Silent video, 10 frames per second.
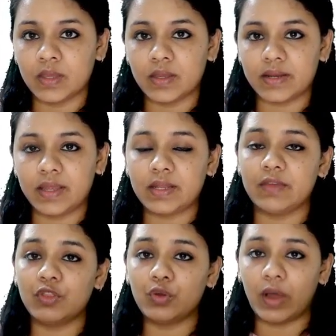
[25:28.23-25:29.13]
right?
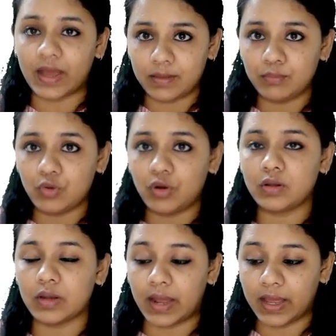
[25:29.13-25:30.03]
Even though
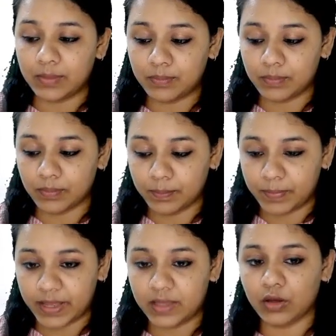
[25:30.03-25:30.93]
I'm
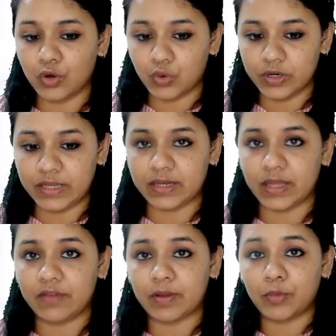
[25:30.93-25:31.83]
buying a gold
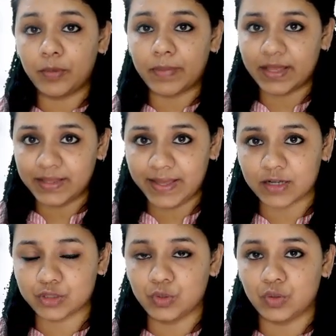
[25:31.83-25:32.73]
ETF, I'm not buying the
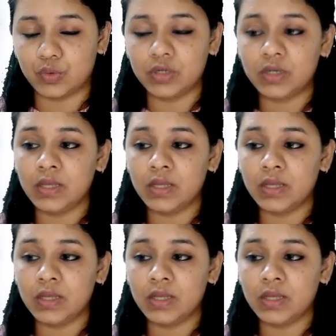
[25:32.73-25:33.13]
actual gold.